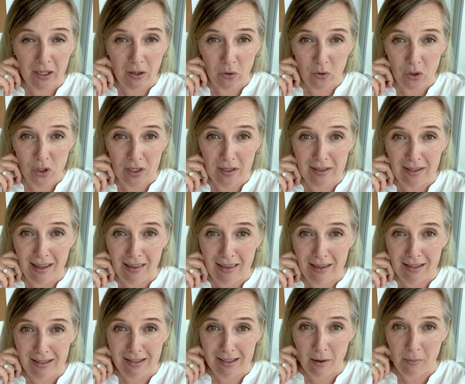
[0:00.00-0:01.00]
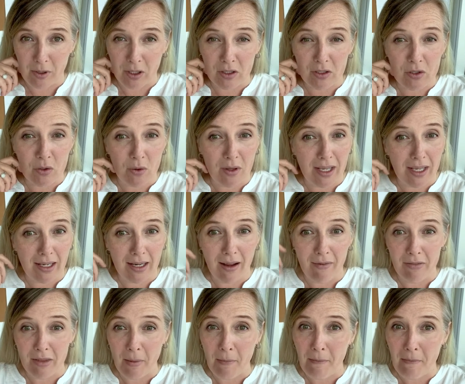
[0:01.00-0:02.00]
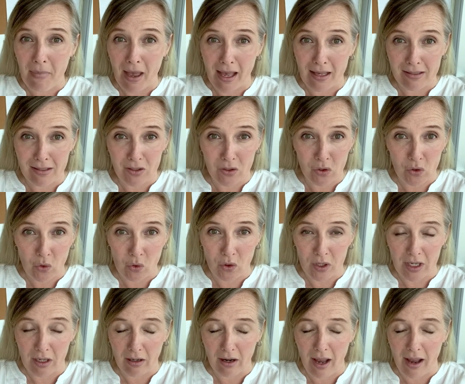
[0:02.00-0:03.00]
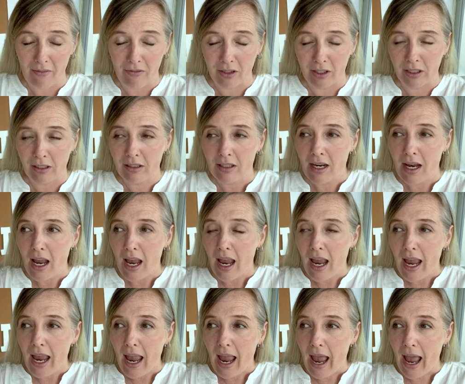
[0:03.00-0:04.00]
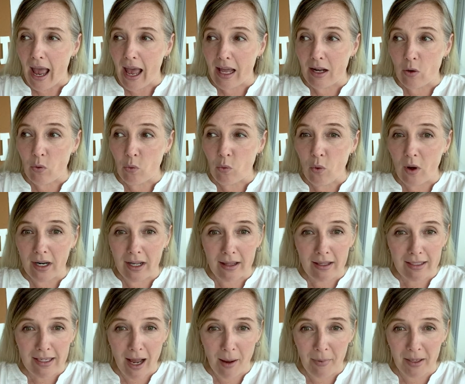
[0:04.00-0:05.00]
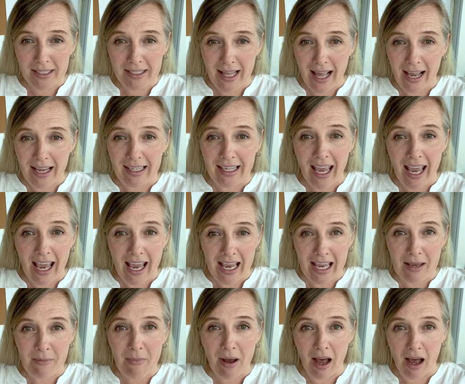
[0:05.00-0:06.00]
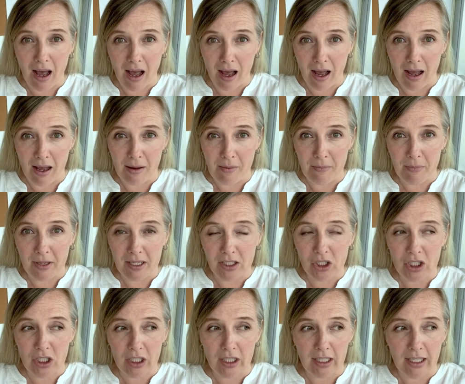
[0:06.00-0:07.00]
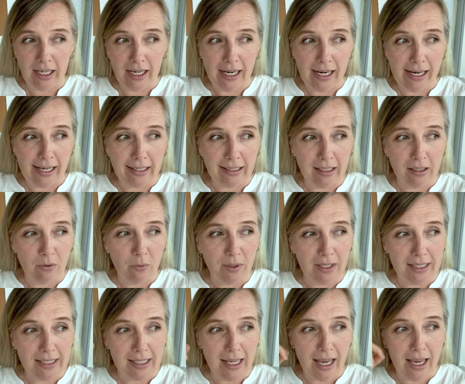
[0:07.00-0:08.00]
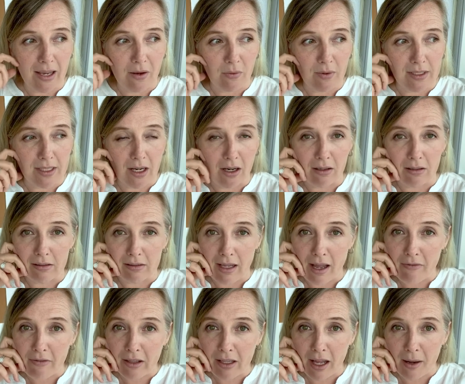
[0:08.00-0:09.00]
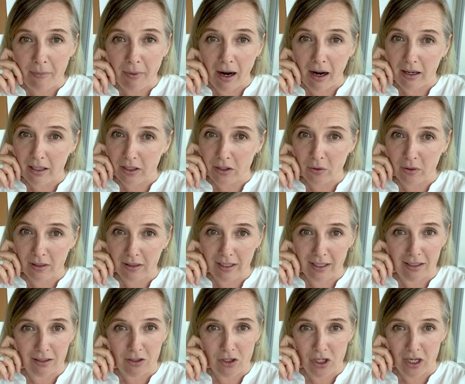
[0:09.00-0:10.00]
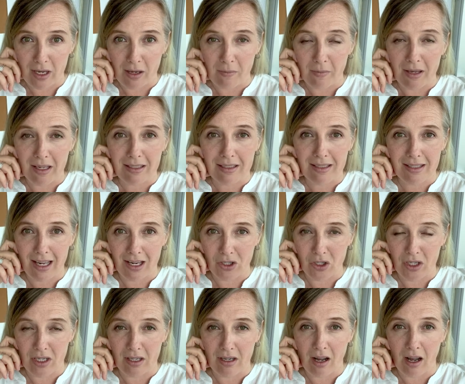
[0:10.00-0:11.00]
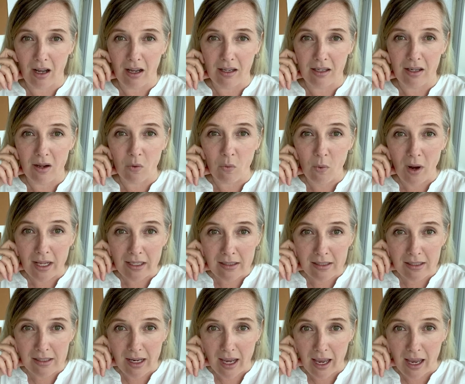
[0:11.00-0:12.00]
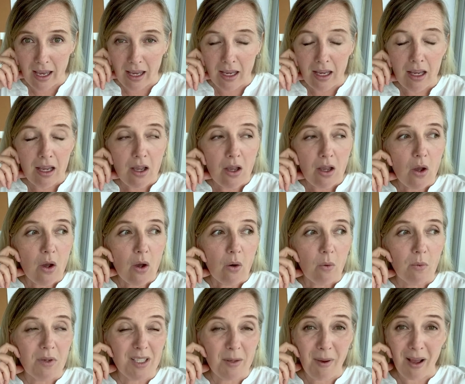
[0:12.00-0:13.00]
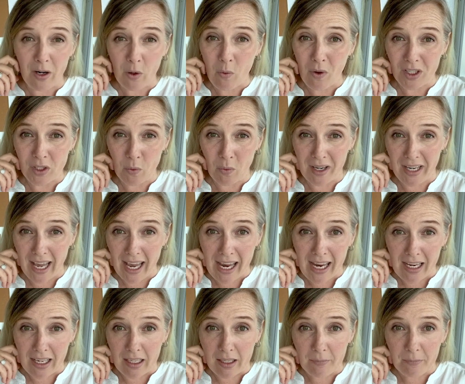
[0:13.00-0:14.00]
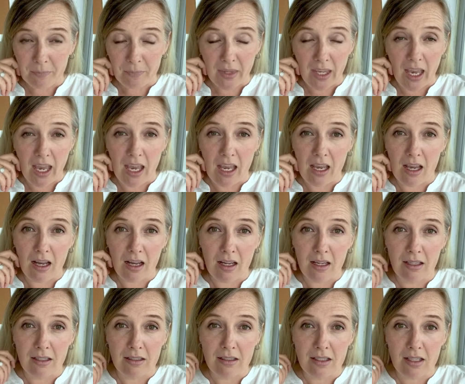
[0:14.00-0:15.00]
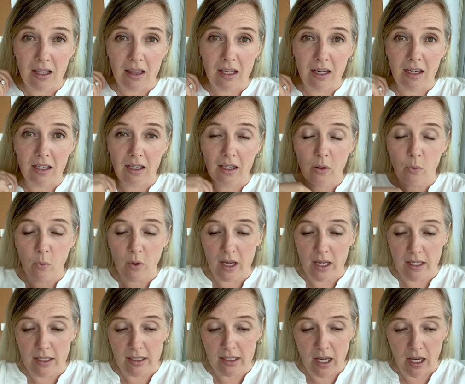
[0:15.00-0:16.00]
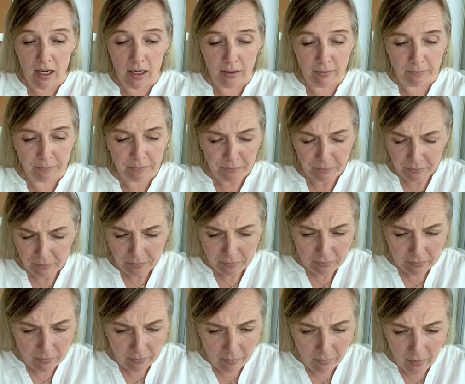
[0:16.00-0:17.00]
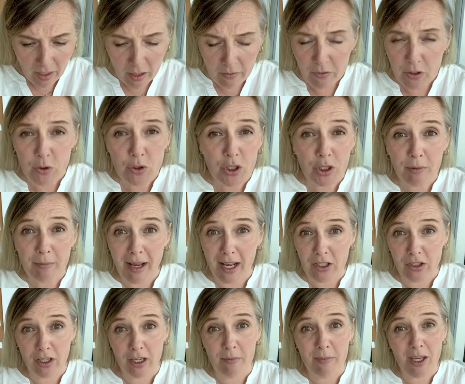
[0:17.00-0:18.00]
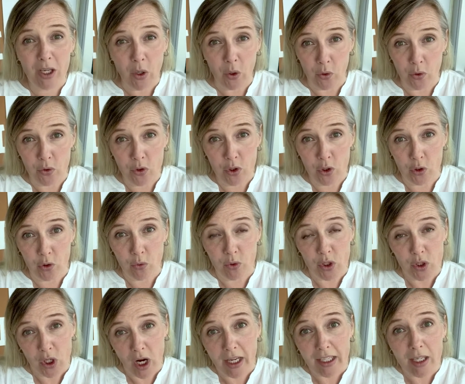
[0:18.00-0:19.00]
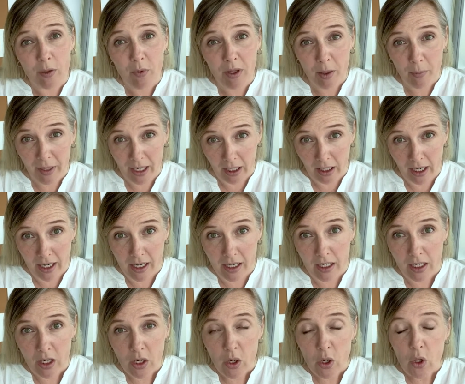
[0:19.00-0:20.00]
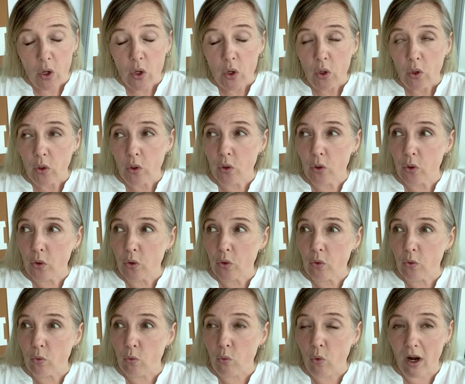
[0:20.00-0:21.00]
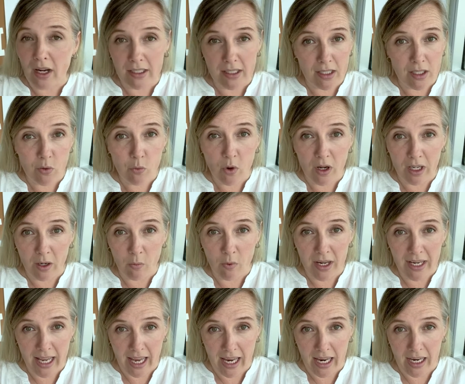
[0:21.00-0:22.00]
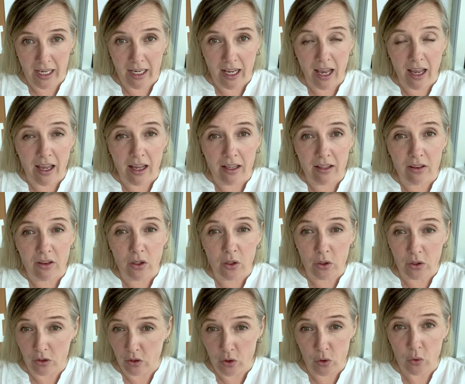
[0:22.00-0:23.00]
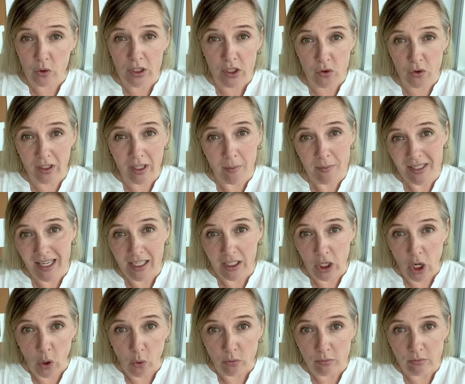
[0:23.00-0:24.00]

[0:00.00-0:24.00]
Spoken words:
coaches this summer so they can have the best school year ever. And one of the topics that came up during, I want to say it was our Level Up Your Leadership session on Wednesday, was about a one-to-one aide. And there was a future Master IEP coach who was talking with a parent who wanted a one-on-one aide, and the school district kept saying no.